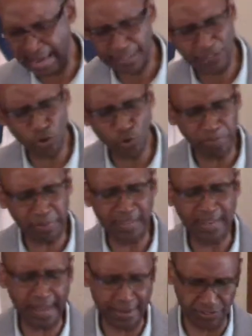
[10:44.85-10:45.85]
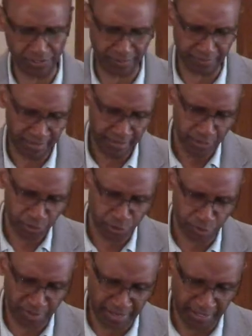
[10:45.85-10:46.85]
no plans of
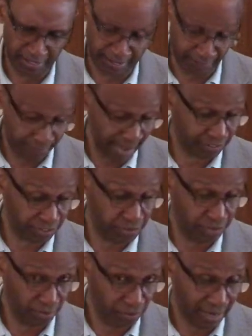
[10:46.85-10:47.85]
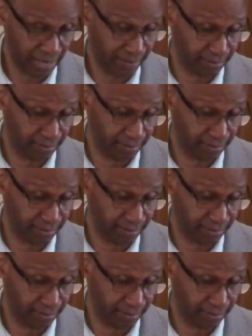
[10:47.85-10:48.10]
spending. In fact, you know what?